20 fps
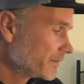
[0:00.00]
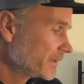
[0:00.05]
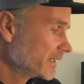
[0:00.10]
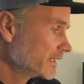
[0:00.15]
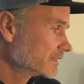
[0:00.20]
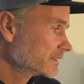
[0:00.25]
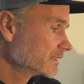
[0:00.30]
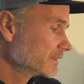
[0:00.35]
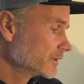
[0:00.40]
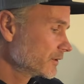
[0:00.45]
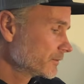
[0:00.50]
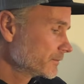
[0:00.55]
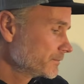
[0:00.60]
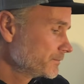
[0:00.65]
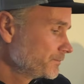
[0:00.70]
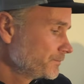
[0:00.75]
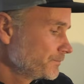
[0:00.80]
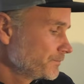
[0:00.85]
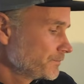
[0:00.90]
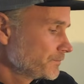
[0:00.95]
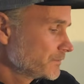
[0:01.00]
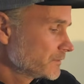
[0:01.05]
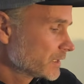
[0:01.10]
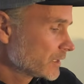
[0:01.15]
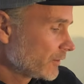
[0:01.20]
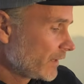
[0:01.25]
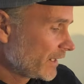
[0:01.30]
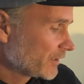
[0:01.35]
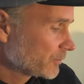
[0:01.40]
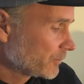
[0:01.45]
P2.
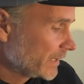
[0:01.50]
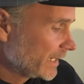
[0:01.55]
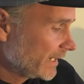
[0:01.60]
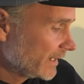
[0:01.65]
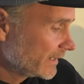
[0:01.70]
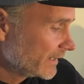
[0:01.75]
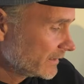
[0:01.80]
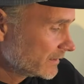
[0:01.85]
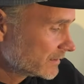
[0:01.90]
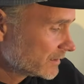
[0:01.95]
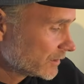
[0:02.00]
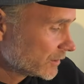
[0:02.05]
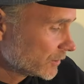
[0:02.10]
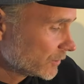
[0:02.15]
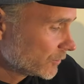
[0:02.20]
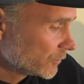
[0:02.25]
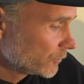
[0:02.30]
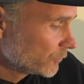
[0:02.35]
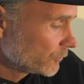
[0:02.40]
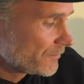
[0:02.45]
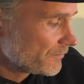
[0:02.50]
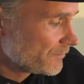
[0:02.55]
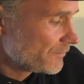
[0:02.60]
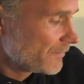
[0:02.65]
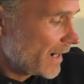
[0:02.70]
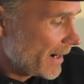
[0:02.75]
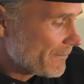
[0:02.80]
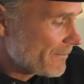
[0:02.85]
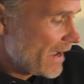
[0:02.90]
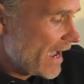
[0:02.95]
So as we get into
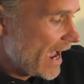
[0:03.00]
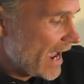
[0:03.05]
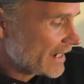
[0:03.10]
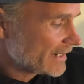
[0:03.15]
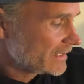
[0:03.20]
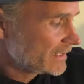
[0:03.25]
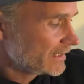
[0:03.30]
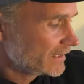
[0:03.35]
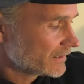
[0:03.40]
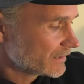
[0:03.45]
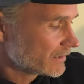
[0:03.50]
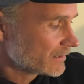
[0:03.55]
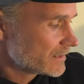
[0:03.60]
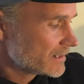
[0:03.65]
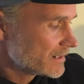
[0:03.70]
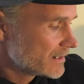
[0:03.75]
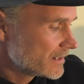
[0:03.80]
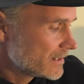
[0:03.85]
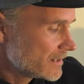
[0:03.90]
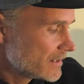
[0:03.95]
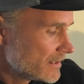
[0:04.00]
my bag here,